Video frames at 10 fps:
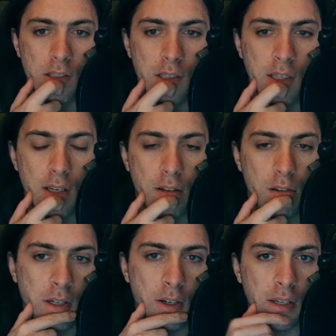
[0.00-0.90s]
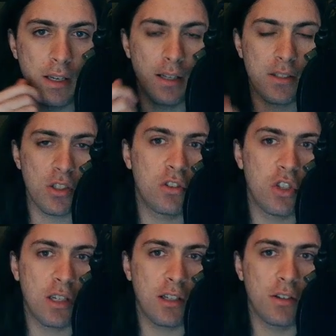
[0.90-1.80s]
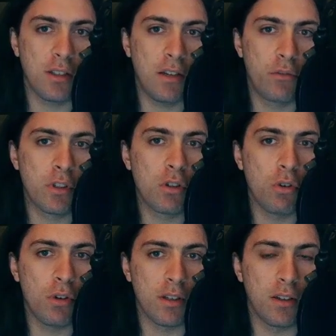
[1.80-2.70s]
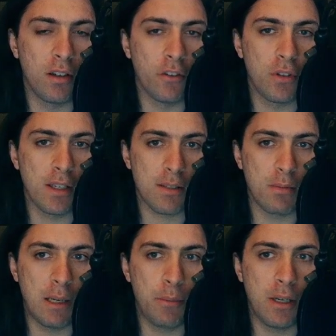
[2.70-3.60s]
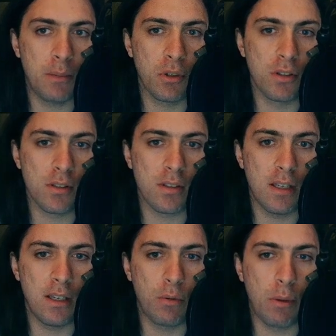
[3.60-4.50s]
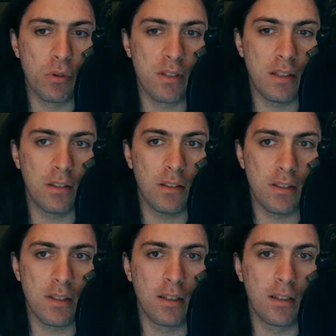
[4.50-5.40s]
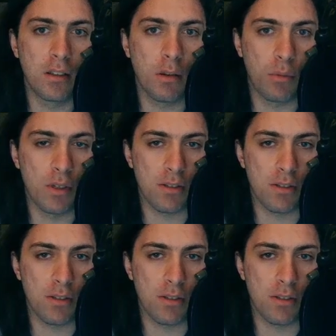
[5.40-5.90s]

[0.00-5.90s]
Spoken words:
Yeah. Okay, let's just check out every corner of the XYPad because they represent a single compressor.